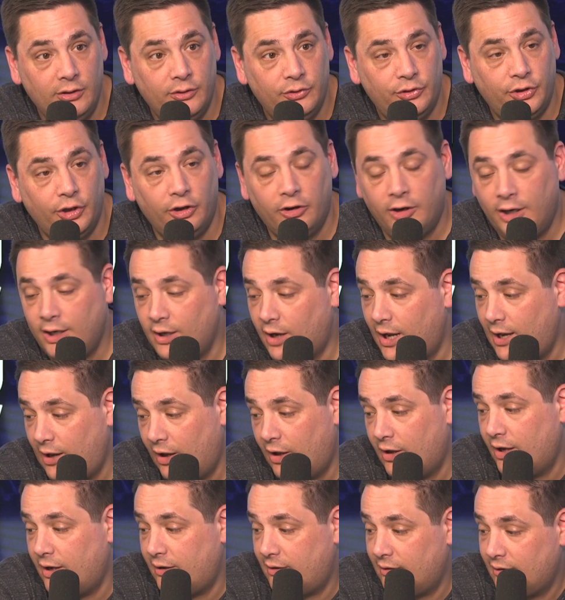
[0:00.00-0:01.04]
Sorry, I
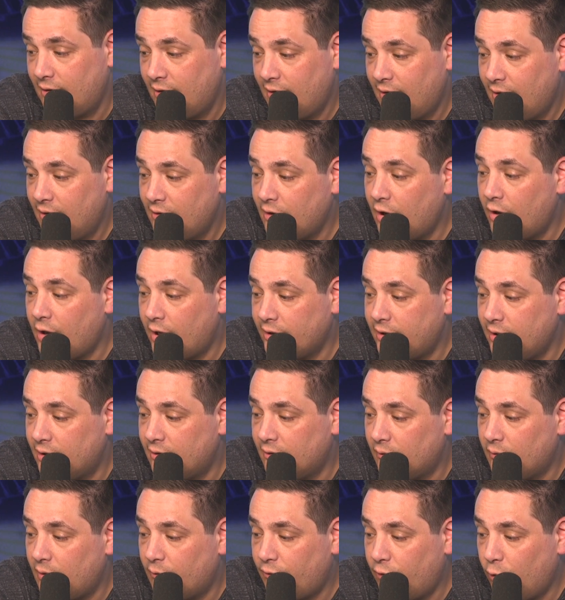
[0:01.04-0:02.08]
lied. No, I
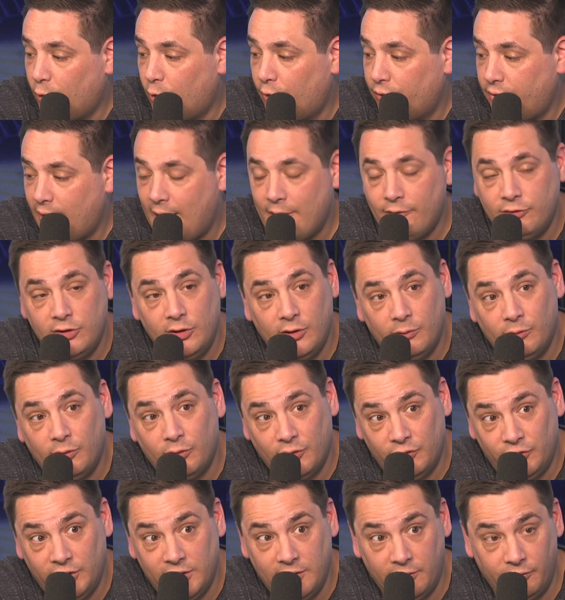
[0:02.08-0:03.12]
didn't. Fourth. Everton
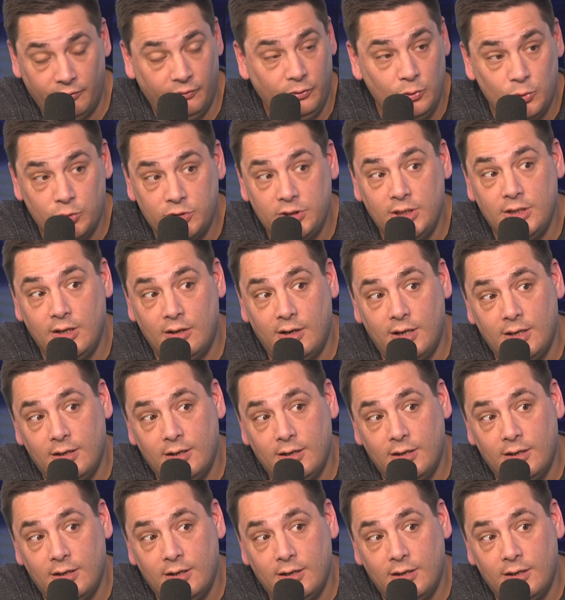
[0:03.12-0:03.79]
conceded 49